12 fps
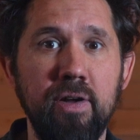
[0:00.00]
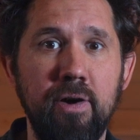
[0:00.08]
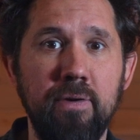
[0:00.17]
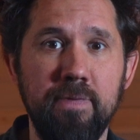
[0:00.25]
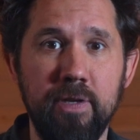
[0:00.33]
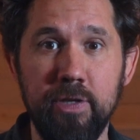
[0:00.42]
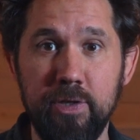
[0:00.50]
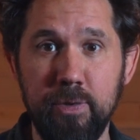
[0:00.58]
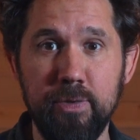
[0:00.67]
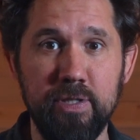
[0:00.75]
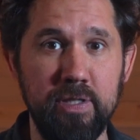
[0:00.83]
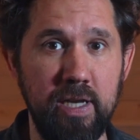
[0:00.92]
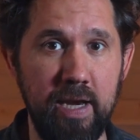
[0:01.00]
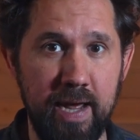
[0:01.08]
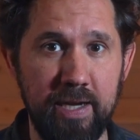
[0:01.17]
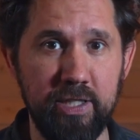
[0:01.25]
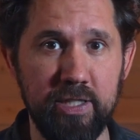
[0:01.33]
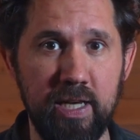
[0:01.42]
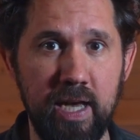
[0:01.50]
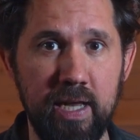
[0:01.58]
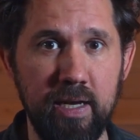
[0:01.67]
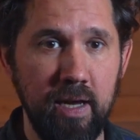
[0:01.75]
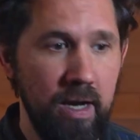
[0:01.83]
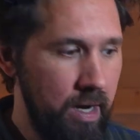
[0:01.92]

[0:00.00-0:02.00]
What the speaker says: of using the Nature's Head,